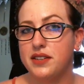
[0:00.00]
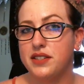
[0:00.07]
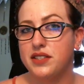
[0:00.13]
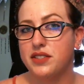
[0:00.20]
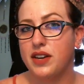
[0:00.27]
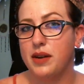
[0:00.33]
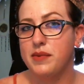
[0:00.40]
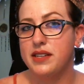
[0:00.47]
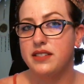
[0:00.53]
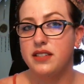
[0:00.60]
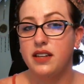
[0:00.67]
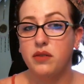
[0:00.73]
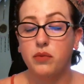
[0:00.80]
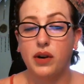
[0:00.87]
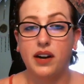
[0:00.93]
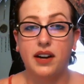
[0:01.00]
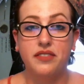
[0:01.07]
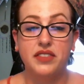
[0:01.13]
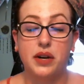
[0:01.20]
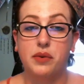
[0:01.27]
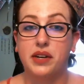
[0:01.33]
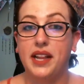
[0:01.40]
describe my scene, where if
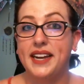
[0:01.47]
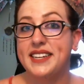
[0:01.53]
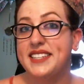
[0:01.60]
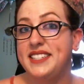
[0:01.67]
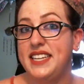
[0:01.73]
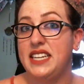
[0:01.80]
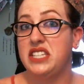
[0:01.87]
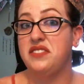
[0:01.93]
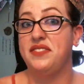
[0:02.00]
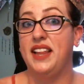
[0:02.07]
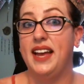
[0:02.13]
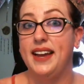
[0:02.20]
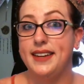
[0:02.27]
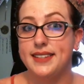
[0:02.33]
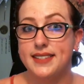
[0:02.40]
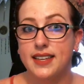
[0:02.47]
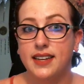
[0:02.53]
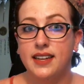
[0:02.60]
there were like 6 flies,